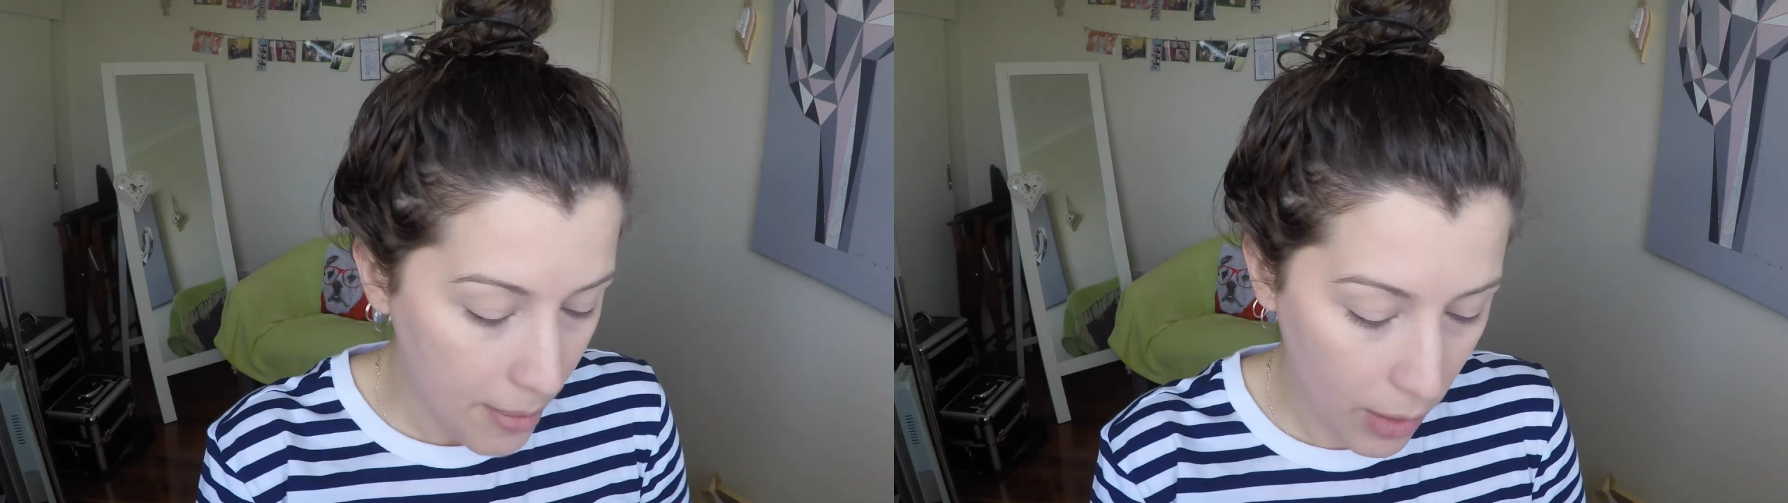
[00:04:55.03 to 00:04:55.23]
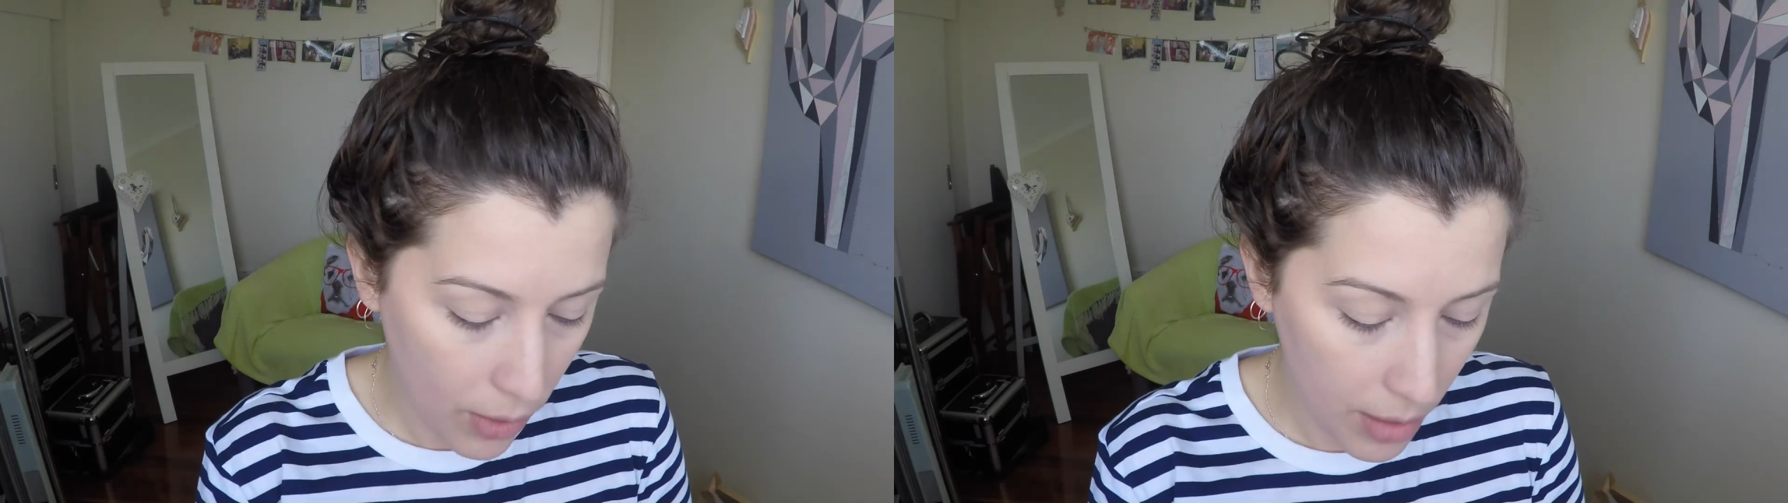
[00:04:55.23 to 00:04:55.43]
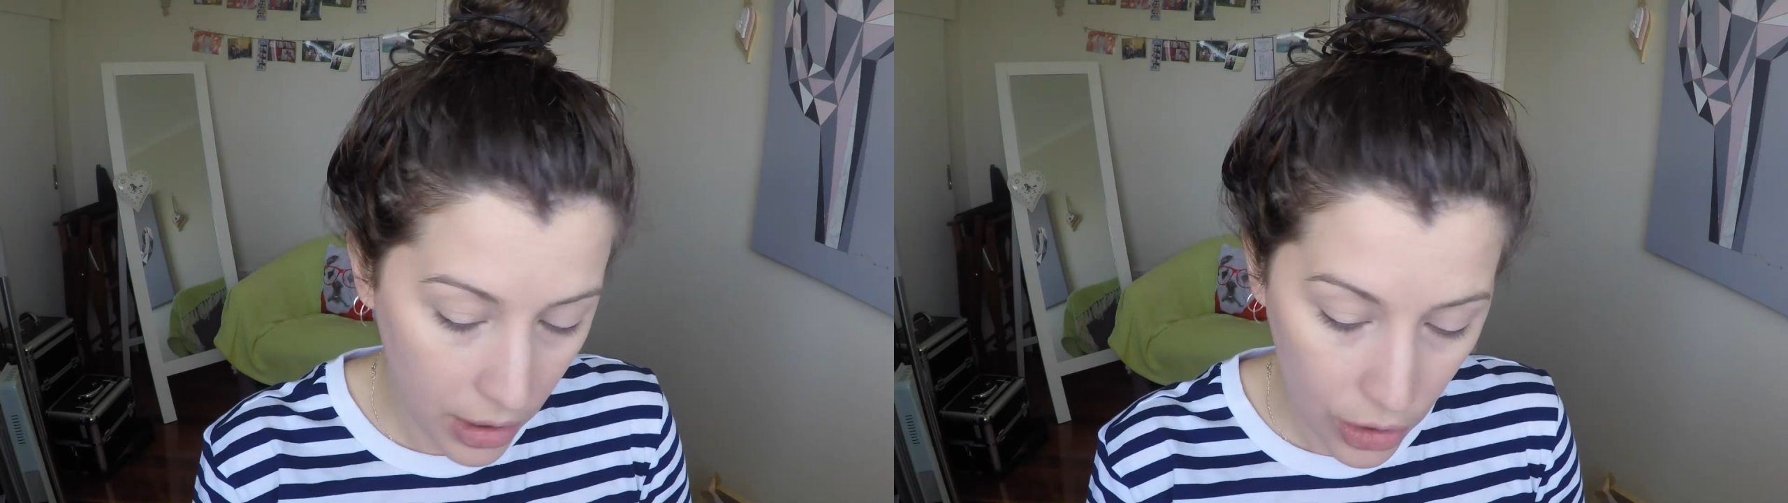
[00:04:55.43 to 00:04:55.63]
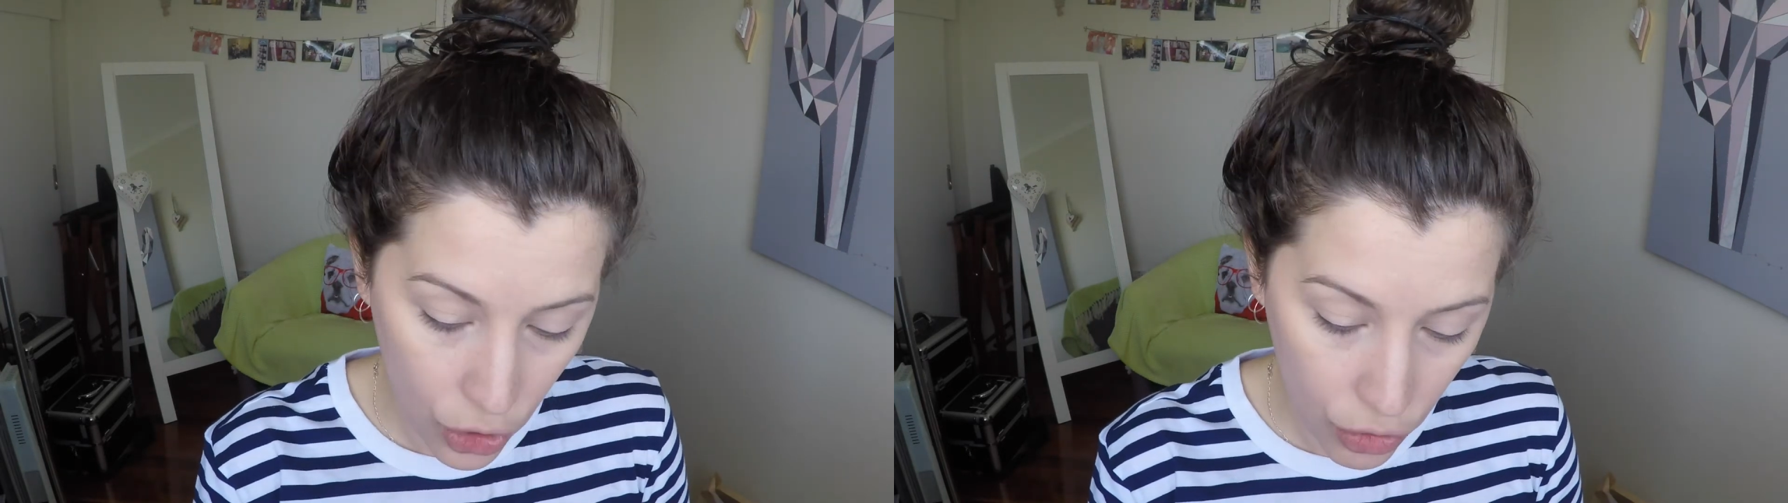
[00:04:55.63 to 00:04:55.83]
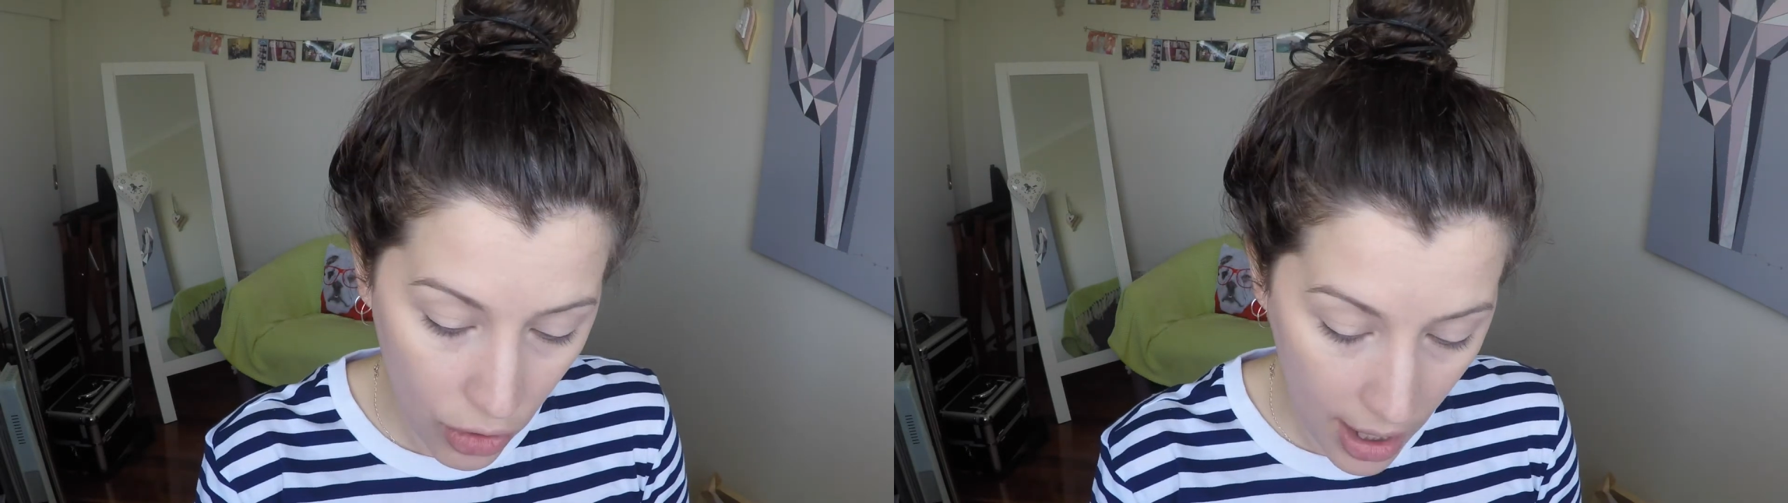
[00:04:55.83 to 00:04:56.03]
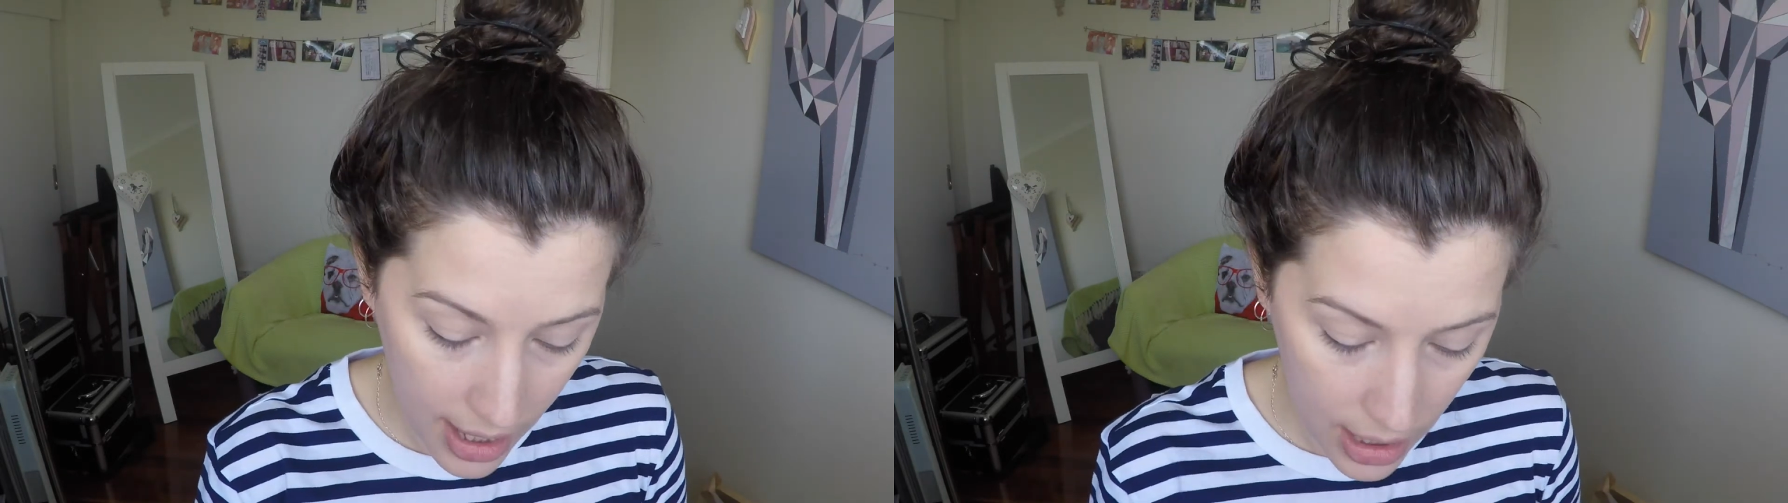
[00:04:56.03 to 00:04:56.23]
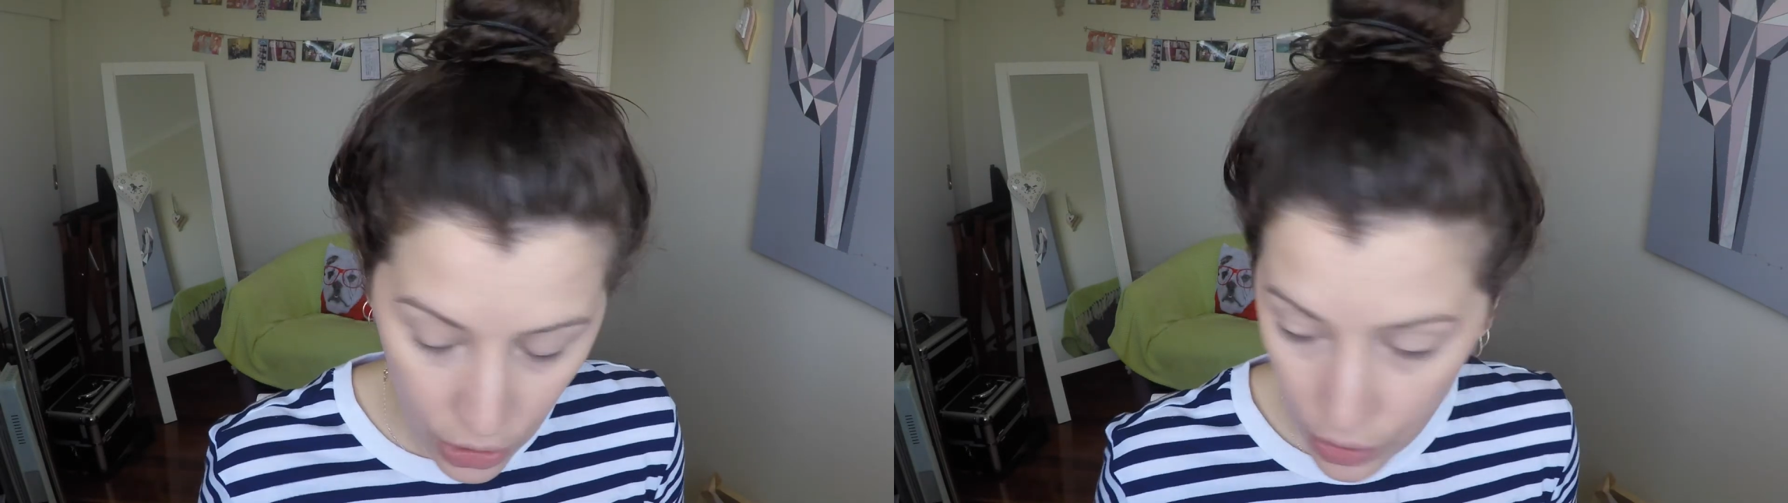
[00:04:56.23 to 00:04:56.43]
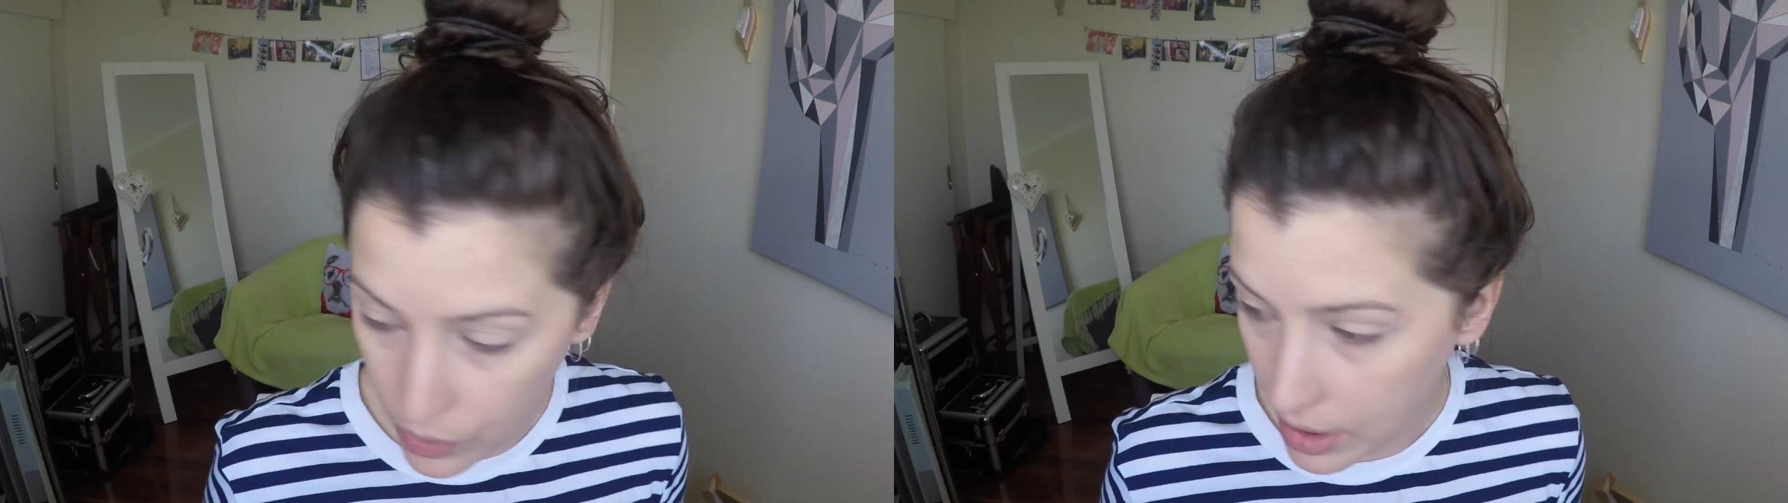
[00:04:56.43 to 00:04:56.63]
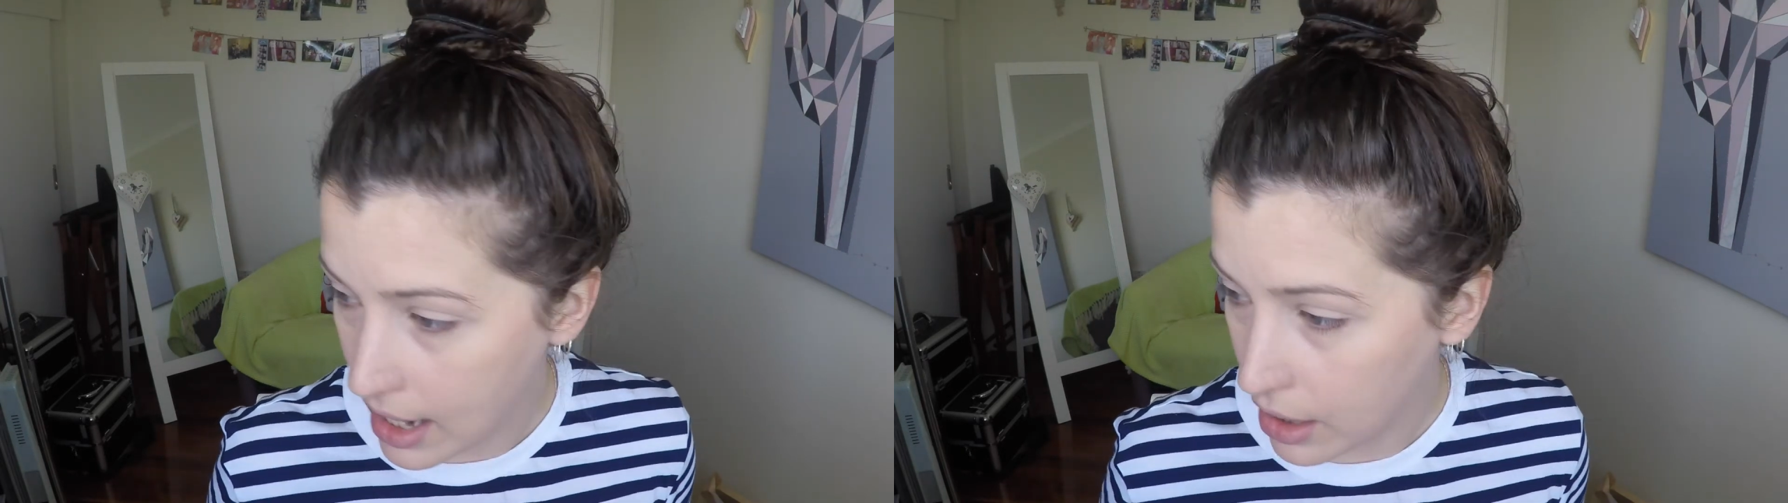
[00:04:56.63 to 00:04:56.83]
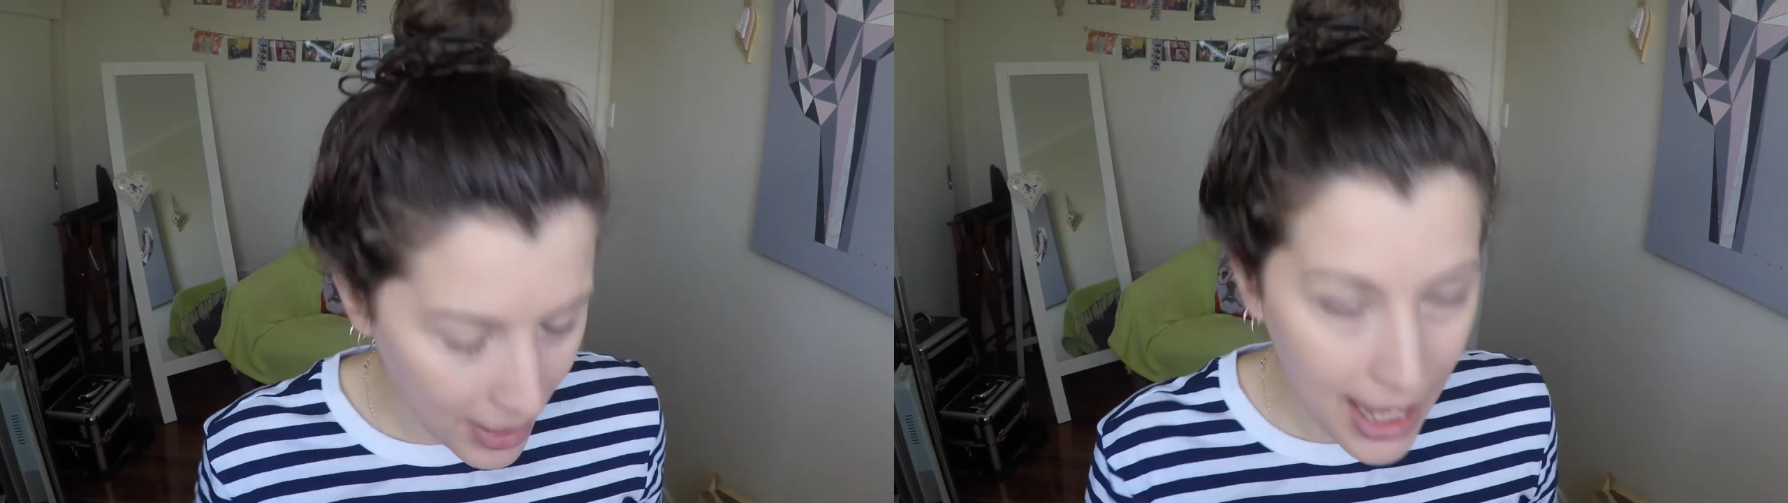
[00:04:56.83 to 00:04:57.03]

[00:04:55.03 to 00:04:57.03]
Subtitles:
But what I'm going to try and do now